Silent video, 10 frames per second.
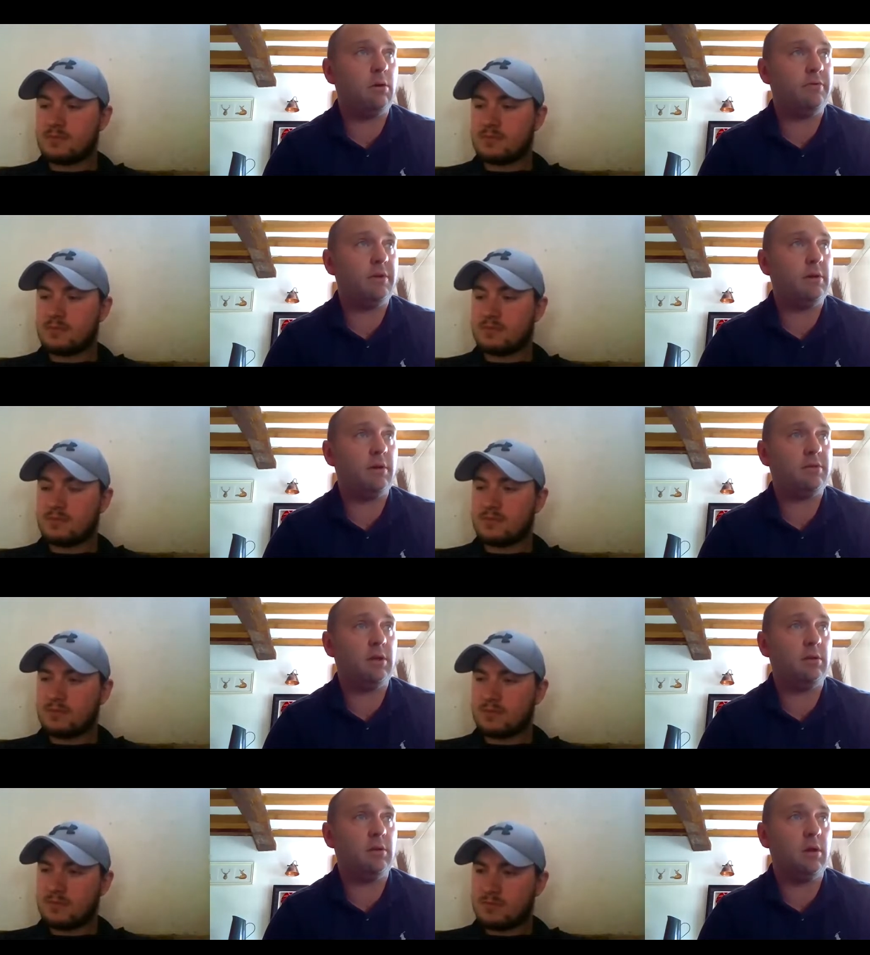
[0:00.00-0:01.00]
Speaker 1: of it, and I
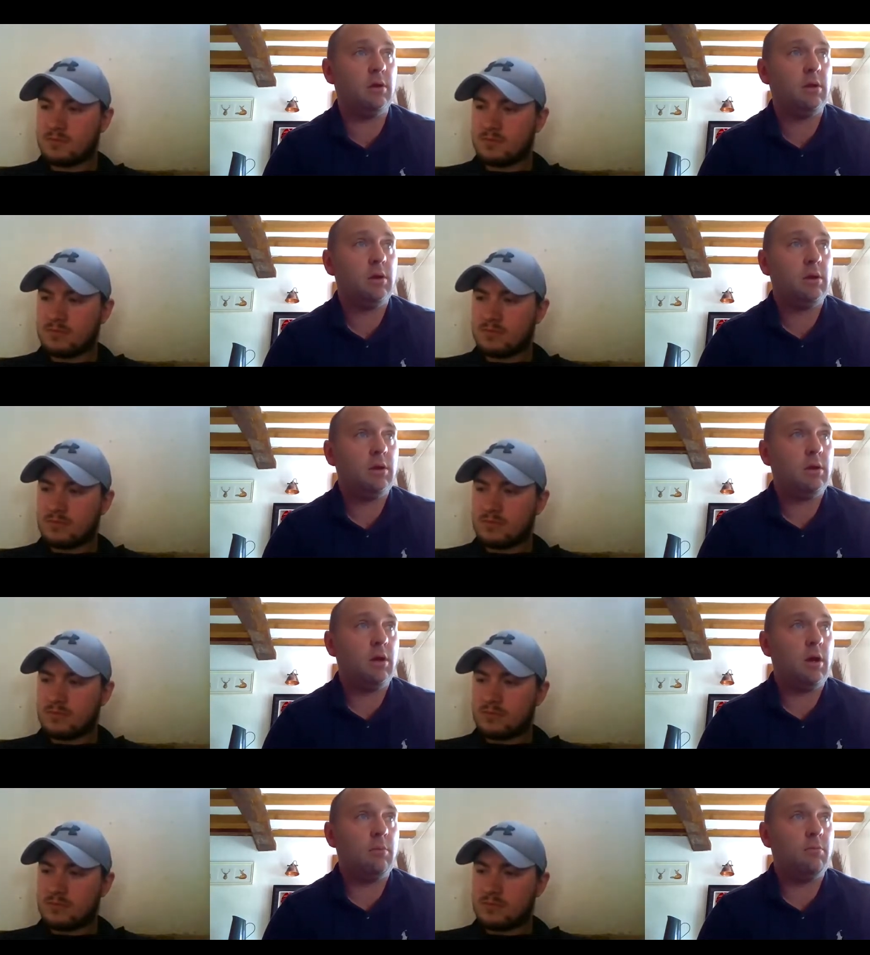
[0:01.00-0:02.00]
think that
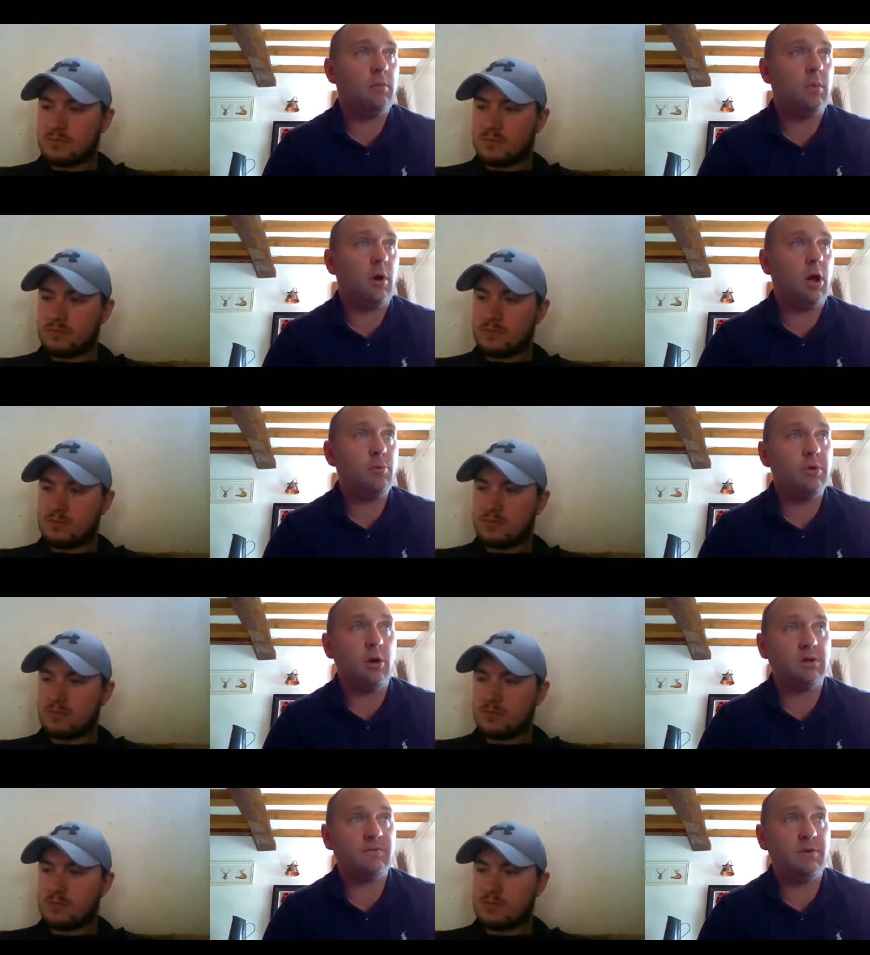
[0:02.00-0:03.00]
um, I hope you
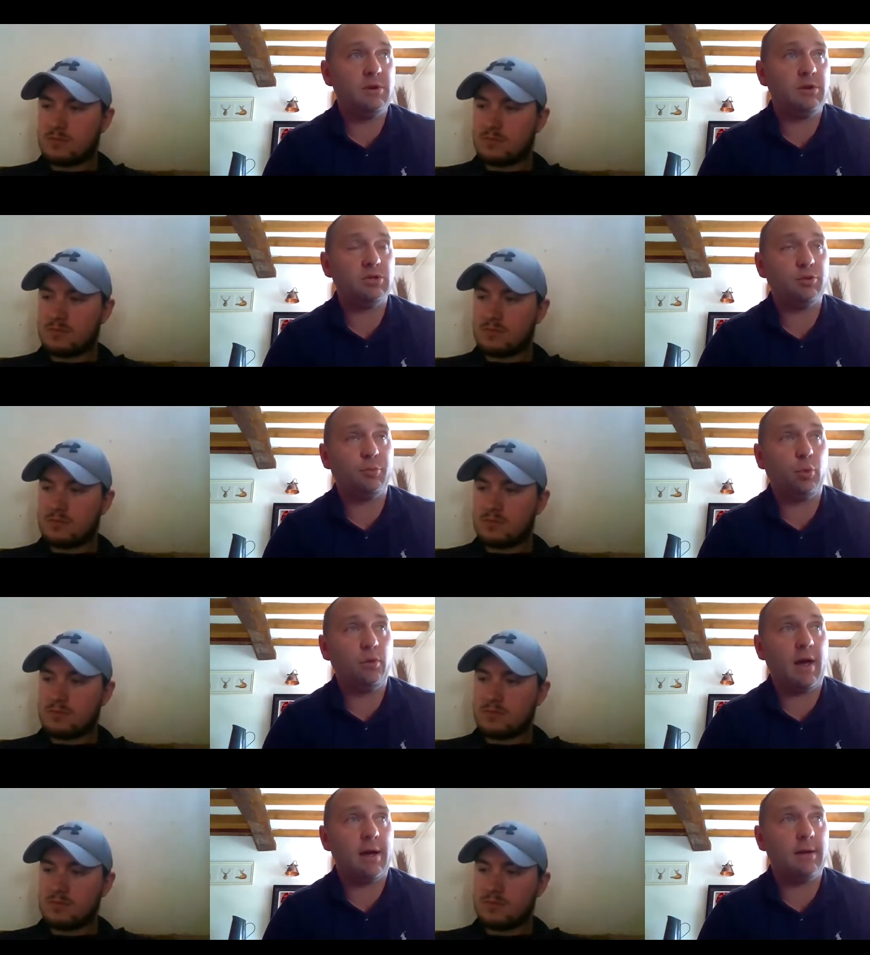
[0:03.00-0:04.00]
guys feel you can
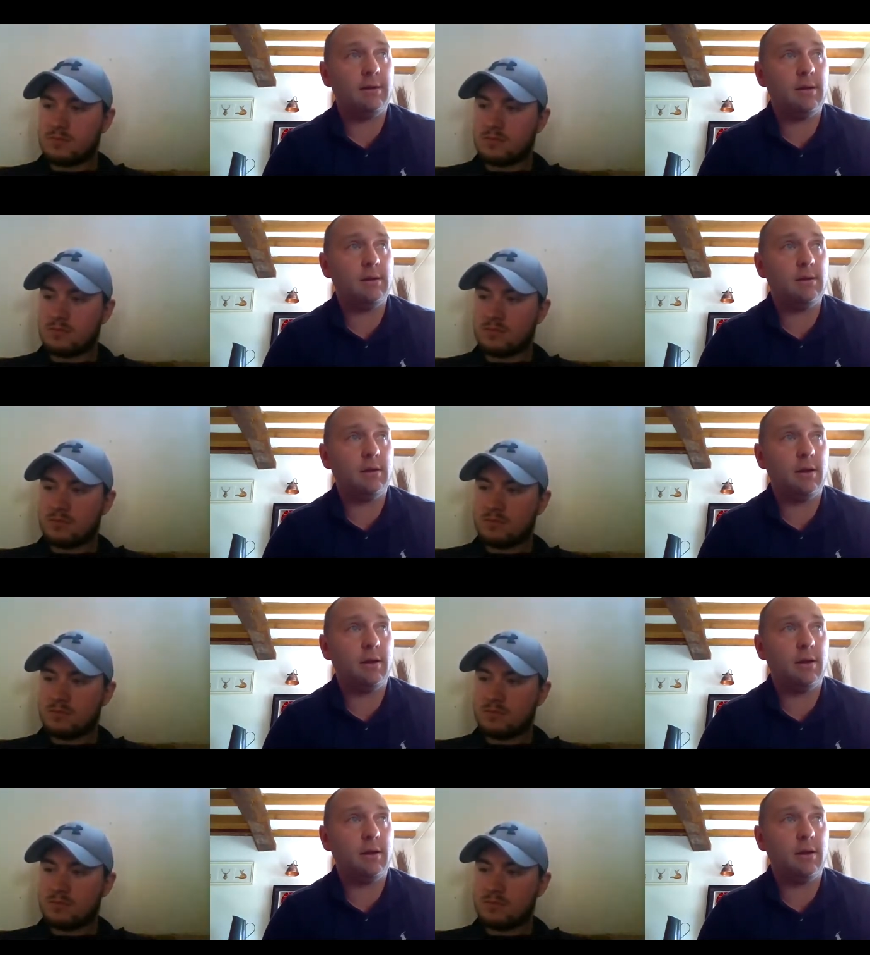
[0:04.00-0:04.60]
support that and